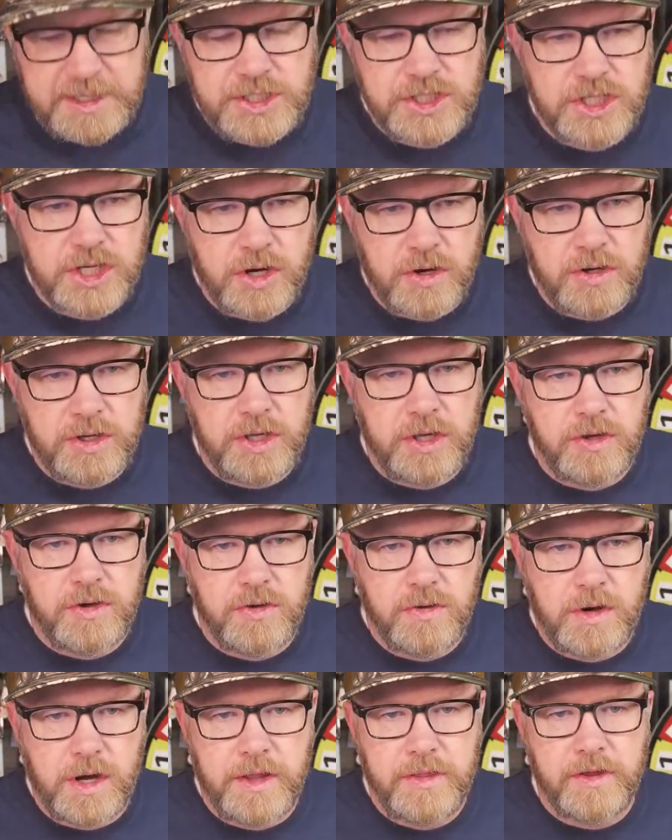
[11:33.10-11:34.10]
me show
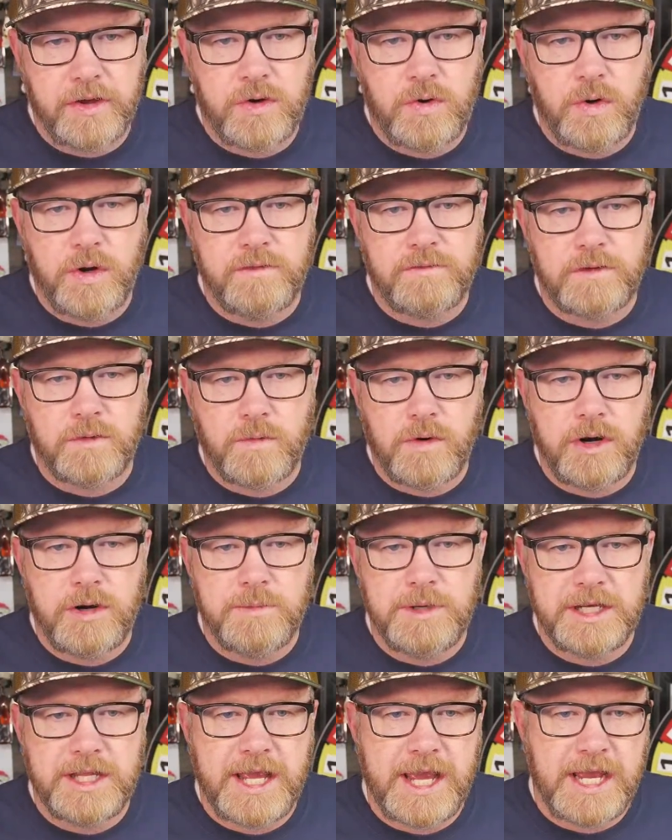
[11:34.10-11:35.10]
you the quiver
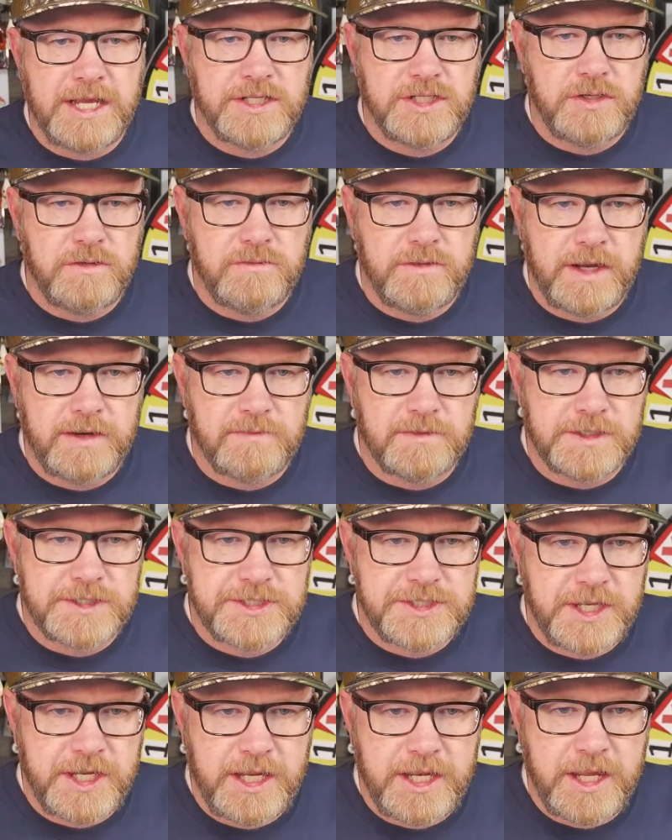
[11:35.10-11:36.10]
worm in case you've never
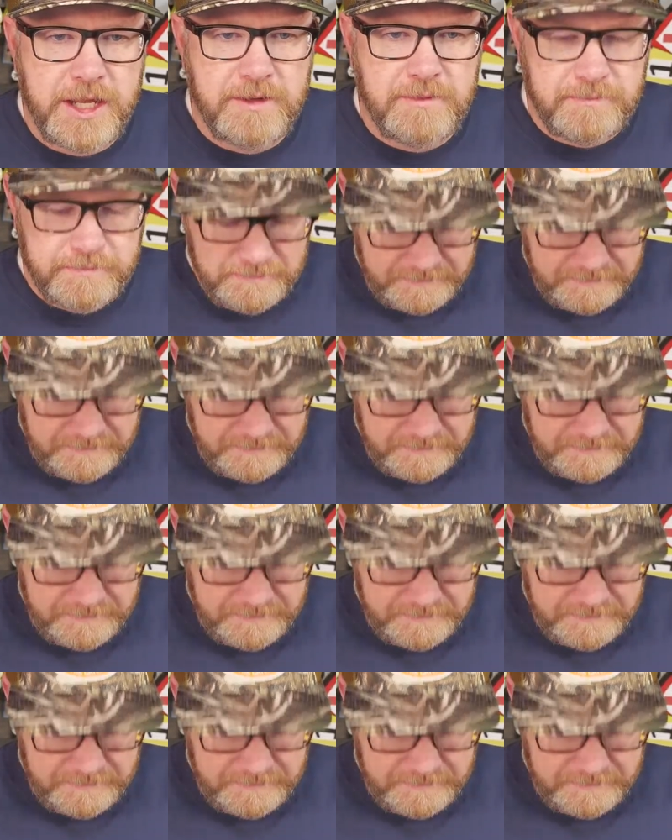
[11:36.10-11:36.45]
seen it.